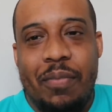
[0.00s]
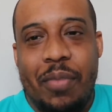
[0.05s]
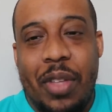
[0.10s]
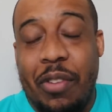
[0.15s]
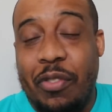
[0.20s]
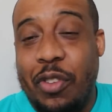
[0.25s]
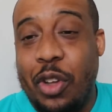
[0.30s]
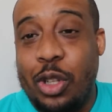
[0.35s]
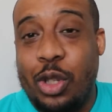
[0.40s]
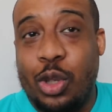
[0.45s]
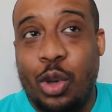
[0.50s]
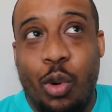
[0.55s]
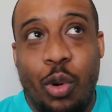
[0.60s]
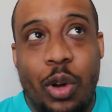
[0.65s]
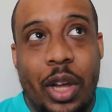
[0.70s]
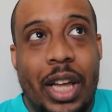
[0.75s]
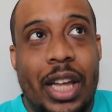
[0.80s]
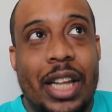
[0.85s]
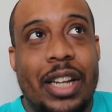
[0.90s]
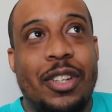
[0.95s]
if you're
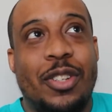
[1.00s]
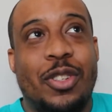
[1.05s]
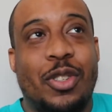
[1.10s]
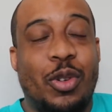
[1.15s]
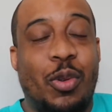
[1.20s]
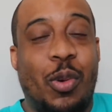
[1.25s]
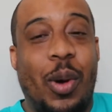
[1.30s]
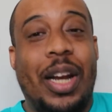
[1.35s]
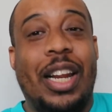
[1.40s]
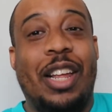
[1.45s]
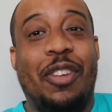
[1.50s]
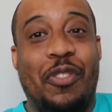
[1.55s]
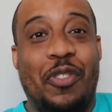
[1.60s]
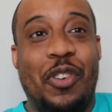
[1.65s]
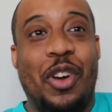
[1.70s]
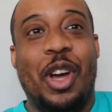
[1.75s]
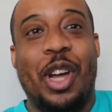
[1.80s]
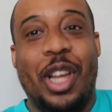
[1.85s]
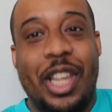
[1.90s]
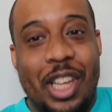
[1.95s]
talking 20,
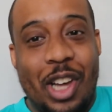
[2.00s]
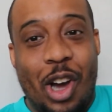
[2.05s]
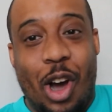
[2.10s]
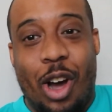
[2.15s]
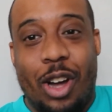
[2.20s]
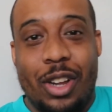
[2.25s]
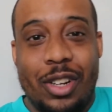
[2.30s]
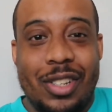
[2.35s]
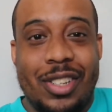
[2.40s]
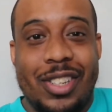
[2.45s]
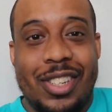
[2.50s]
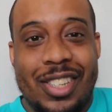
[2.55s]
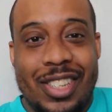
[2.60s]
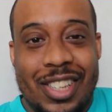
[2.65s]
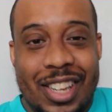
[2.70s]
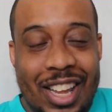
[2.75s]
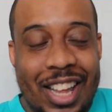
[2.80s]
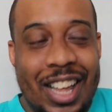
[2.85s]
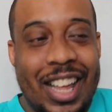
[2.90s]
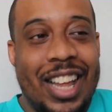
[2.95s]
30
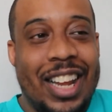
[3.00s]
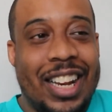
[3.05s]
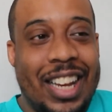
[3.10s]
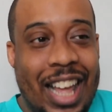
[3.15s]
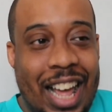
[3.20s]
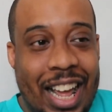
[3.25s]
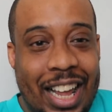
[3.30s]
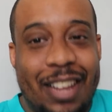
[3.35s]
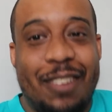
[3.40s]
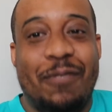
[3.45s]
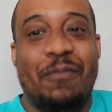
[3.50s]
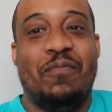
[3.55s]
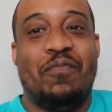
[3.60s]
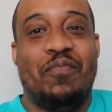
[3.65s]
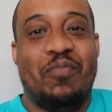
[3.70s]
yards, like,